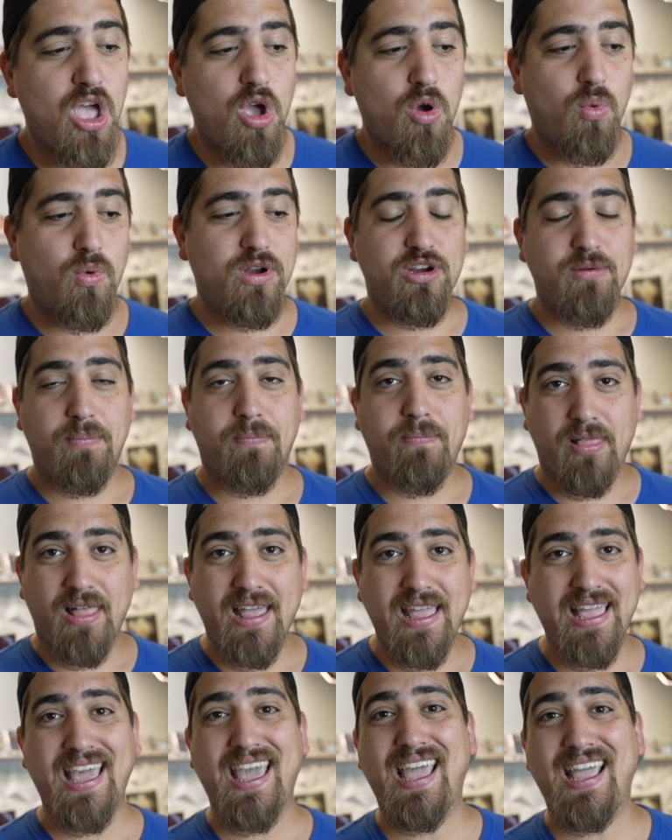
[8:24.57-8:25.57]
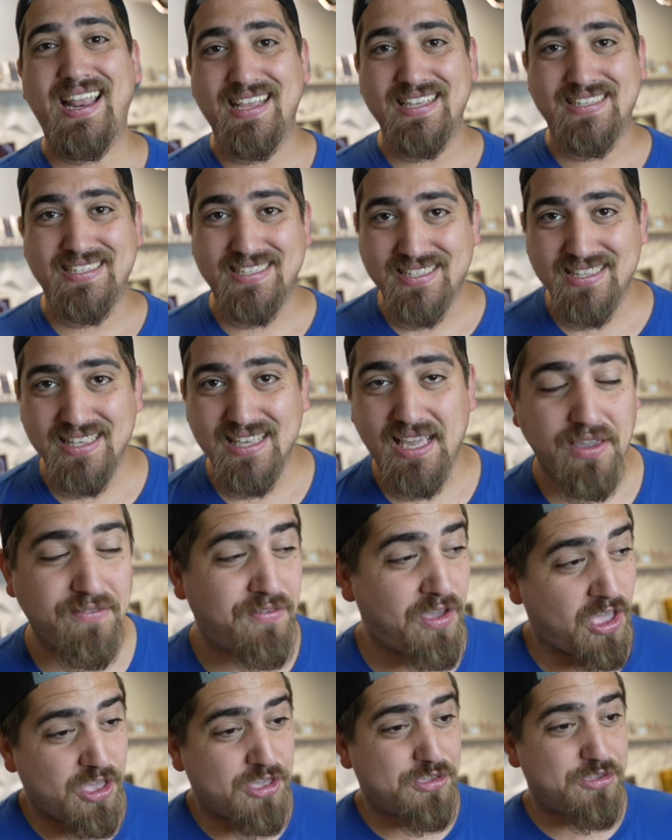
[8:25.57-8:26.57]
When you're playing it in a
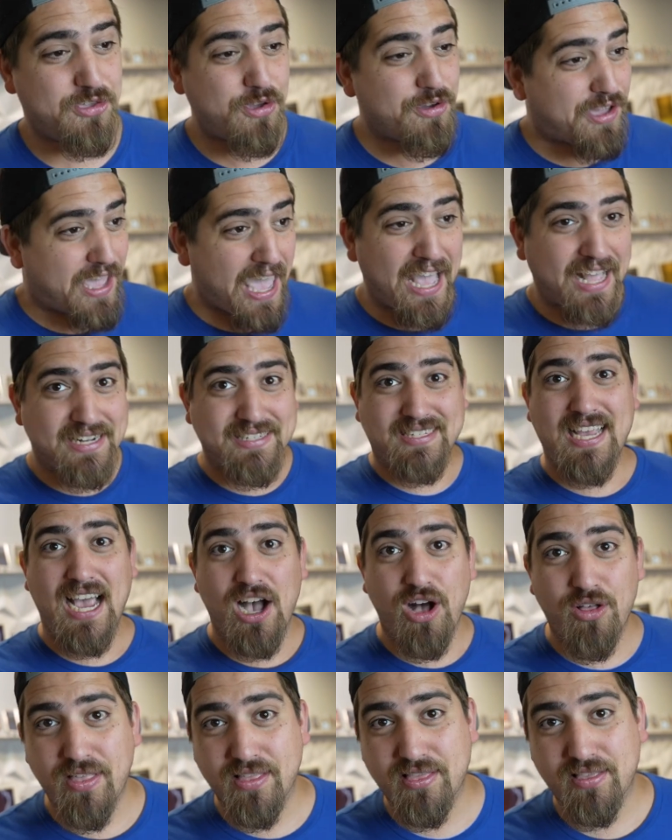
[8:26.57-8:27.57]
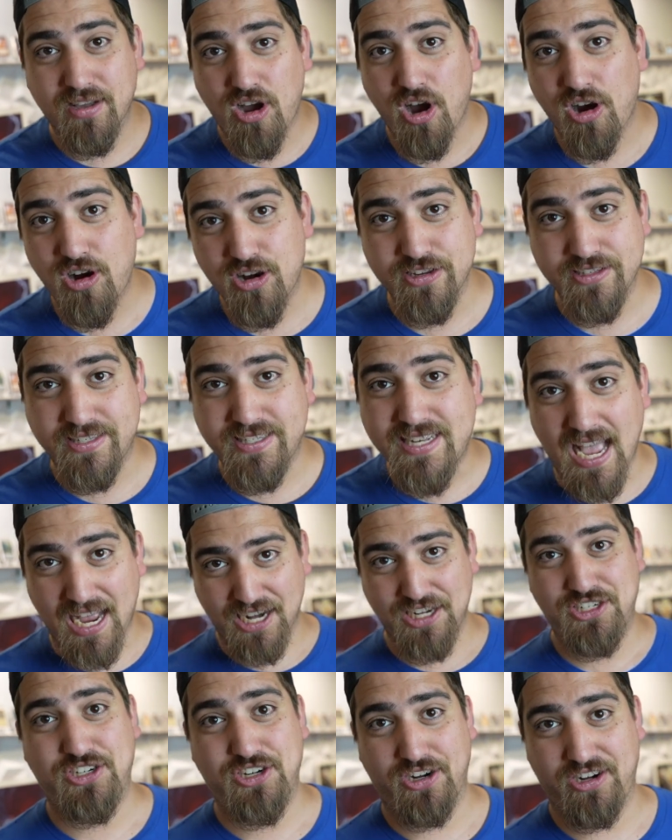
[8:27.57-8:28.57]
sleeve, you can't tell that the card is
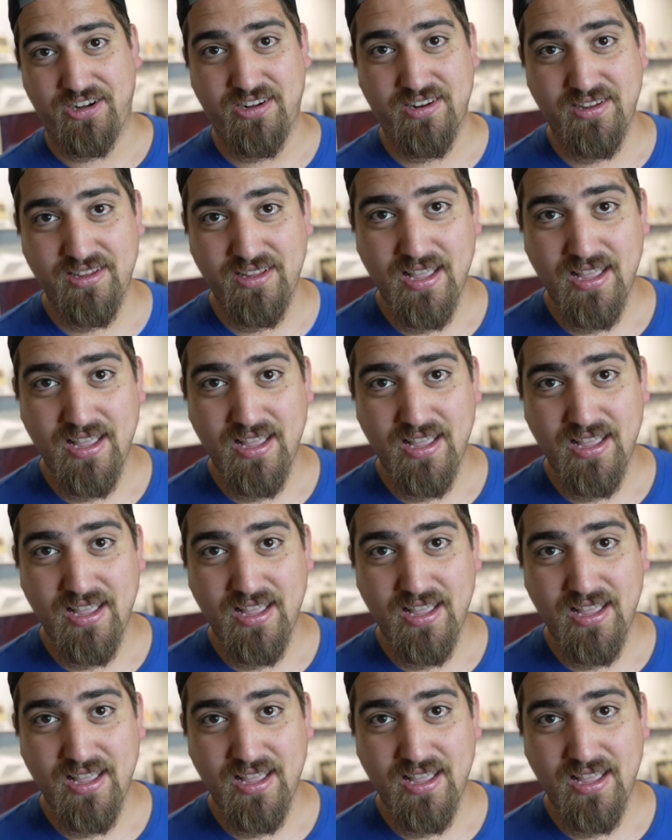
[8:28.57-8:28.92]
textured.